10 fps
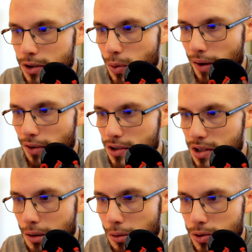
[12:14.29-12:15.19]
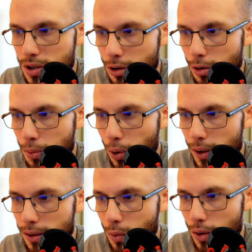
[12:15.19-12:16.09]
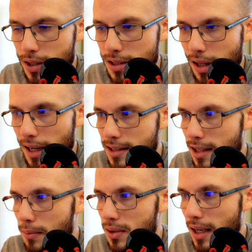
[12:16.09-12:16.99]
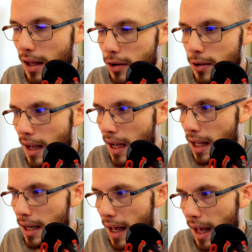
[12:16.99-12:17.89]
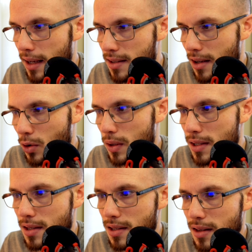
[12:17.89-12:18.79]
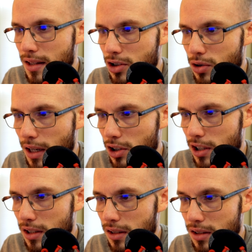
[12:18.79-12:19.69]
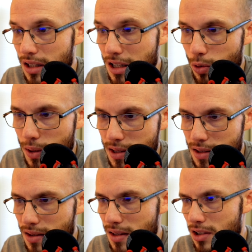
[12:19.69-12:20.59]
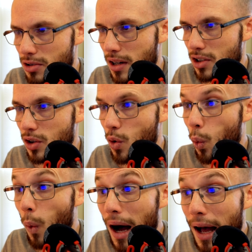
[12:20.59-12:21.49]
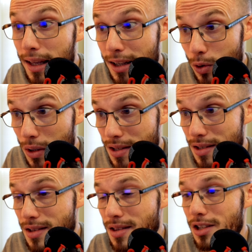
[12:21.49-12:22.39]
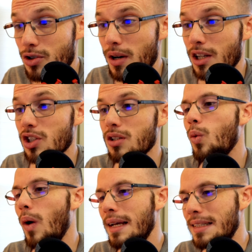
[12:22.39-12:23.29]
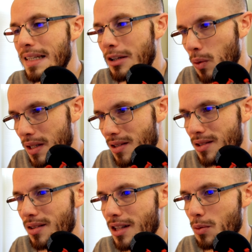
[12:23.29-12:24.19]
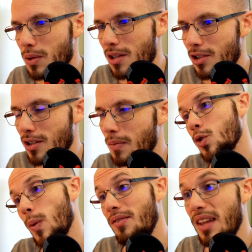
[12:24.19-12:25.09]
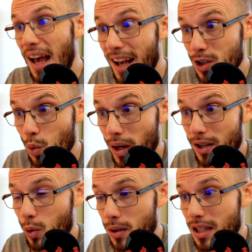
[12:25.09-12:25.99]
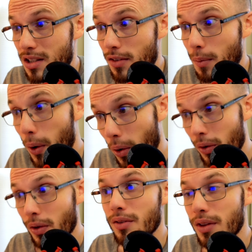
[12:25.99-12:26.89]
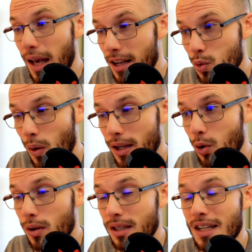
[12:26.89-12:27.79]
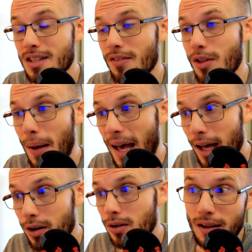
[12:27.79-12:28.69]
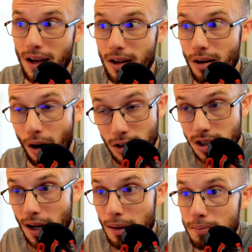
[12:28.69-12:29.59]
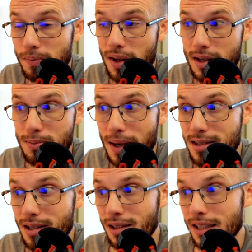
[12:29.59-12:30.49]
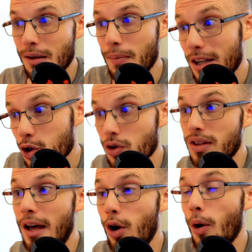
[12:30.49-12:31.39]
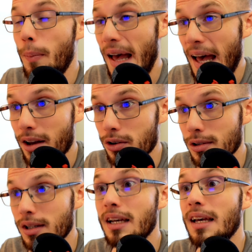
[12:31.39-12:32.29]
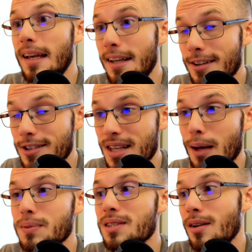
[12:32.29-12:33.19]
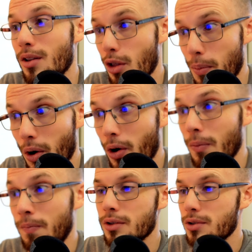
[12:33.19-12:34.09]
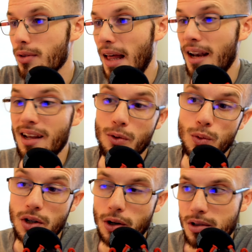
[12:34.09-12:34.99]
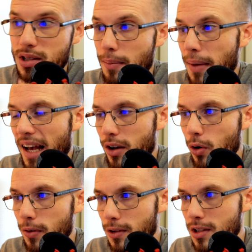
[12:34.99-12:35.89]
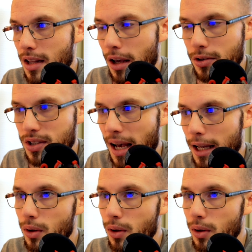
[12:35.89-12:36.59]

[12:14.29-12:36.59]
So we have our 0, 0 point where these lines come together and X increases in this direction, decreases in this direction, Y increases in this direction, Y decreases in this position. So we have the XY coordinates of the ball, the XY coordinates of the paddle, and our job is basically to make sure that our paddle intercepts the ball so that it returns it back over to the other side.